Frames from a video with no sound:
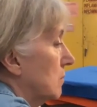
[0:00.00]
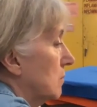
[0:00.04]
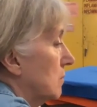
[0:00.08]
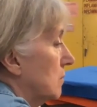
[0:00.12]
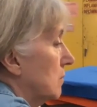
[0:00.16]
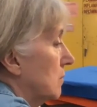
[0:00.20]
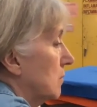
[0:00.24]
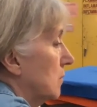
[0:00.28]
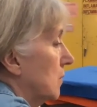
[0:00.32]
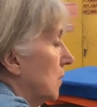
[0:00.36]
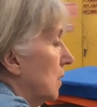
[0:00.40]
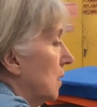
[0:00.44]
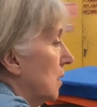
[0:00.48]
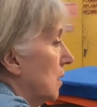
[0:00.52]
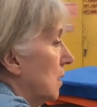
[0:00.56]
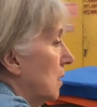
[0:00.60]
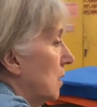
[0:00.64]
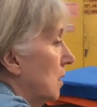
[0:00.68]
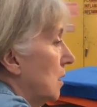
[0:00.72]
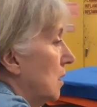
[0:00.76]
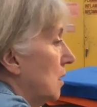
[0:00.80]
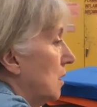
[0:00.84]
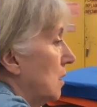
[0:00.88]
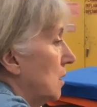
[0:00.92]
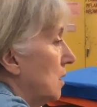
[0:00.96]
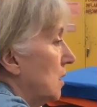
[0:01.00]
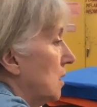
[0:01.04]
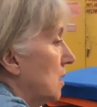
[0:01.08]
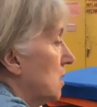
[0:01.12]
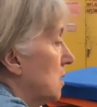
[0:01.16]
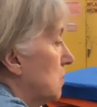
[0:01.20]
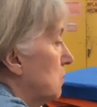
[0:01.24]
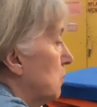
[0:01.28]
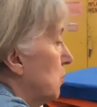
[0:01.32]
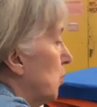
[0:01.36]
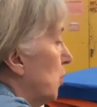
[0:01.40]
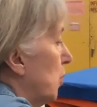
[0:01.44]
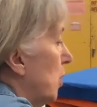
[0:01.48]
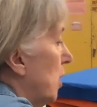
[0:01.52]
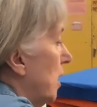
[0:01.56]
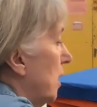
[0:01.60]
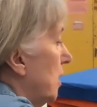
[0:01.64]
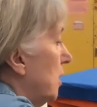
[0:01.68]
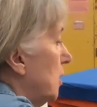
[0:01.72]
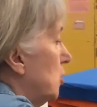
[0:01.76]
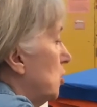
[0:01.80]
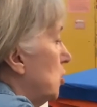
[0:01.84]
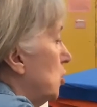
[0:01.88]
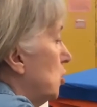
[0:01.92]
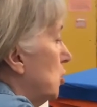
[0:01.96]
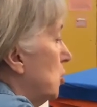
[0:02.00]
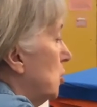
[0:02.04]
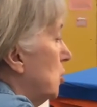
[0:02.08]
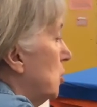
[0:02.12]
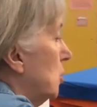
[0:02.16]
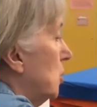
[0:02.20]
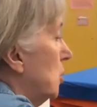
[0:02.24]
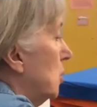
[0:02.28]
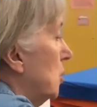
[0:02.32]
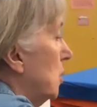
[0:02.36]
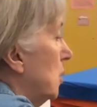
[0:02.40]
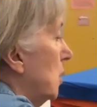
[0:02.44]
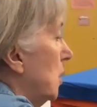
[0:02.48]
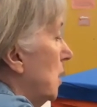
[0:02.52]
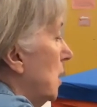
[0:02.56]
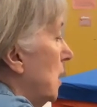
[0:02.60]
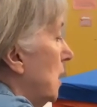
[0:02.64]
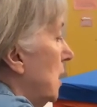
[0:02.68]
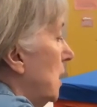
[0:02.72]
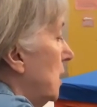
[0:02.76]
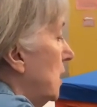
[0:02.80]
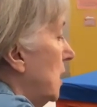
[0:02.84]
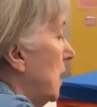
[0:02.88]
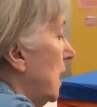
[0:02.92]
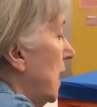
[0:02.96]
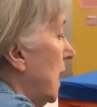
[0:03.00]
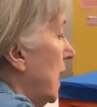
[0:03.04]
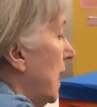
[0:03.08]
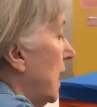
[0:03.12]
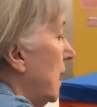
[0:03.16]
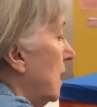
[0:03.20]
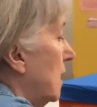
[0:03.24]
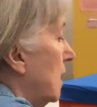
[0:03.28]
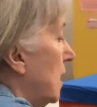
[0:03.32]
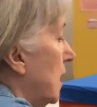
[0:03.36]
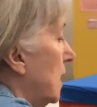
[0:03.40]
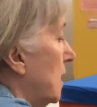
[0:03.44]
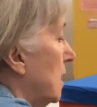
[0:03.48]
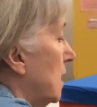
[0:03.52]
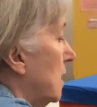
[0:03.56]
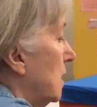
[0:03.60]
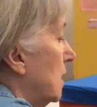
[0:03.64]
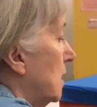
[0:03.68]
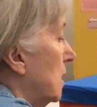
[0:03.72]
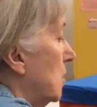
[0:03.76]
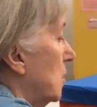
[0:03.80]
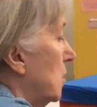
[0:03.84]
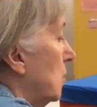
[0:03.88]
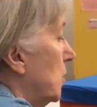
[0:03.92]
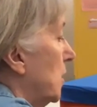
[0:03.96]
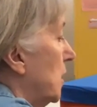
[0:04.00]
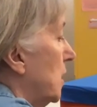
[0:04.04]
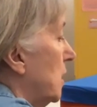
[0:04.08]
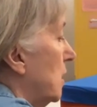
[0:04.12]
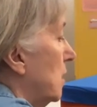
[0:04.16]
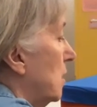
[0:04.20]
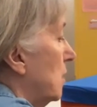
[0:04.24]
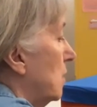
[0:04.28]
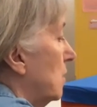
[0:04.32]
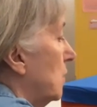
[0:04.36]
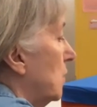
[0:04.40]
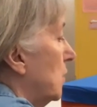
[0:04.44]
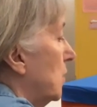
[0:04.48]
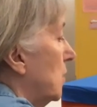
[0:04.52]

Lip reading: this brush that had like a little bit of